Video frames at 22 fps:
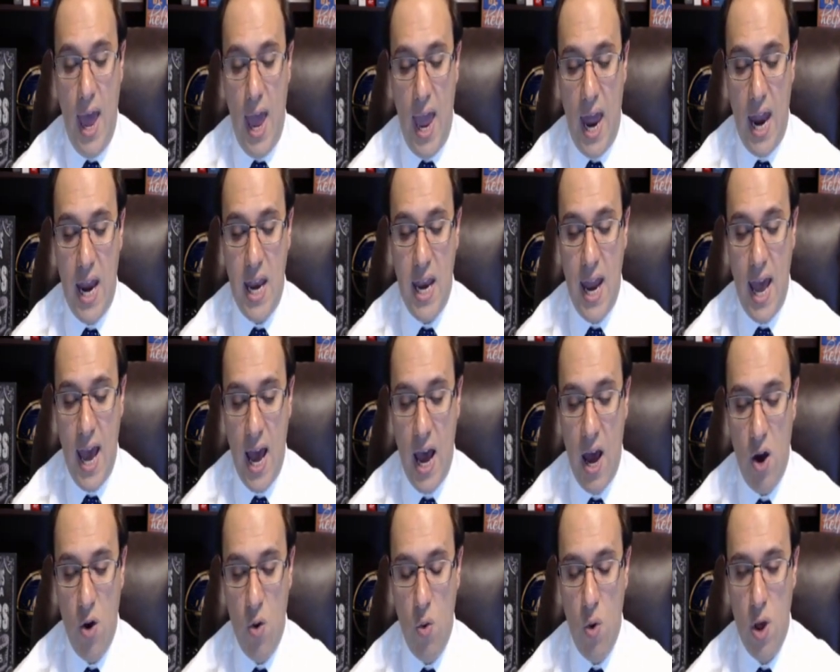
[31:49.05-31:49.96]
And
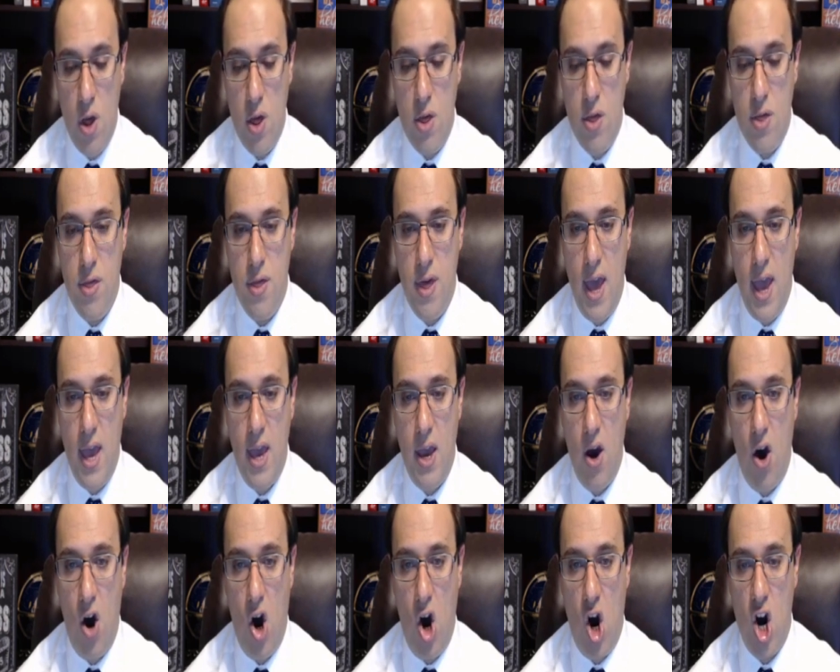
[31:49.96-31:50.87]
now
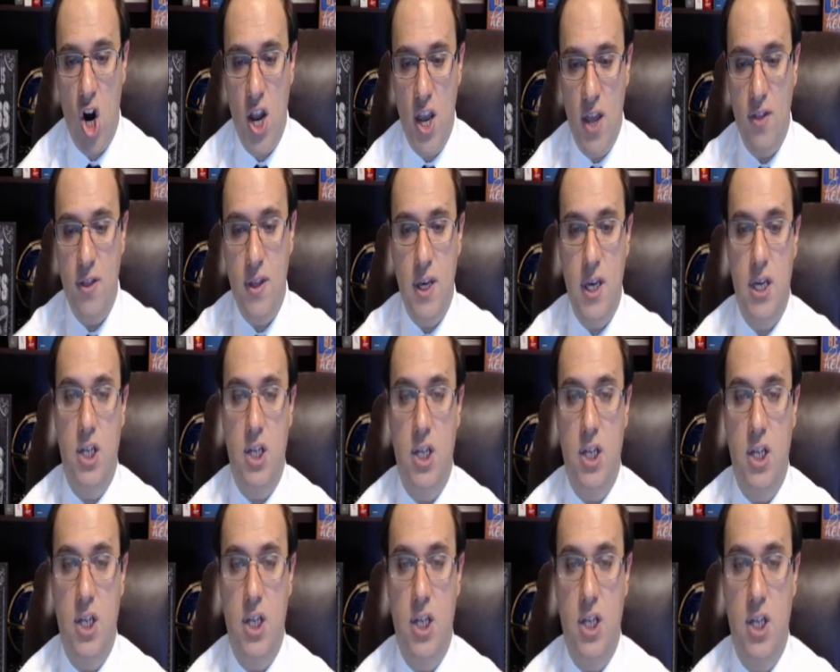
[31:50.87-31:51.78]
they are in the
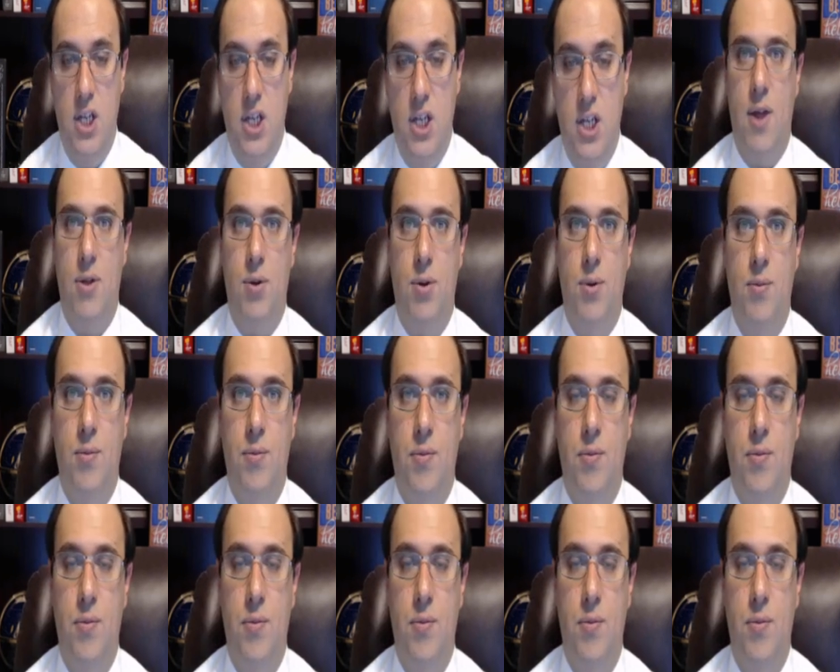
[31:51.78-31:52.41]
interview together.